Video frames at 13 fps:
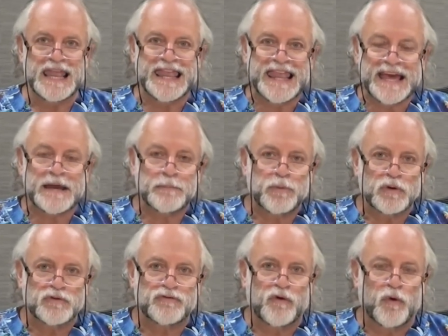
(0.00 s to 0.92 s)
a
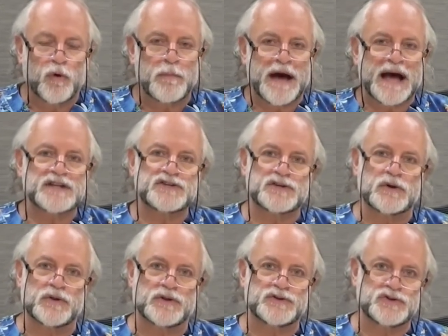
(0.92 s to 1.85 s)
labeled format
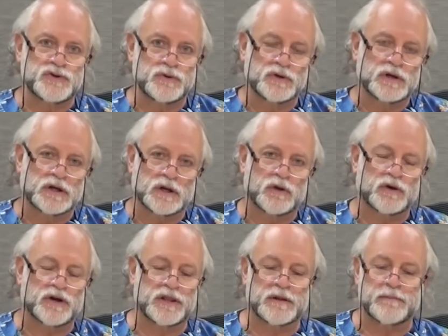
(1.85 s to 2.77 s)
so that the student can
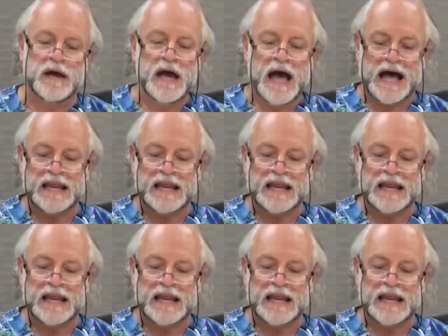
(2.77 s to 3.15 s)
look at them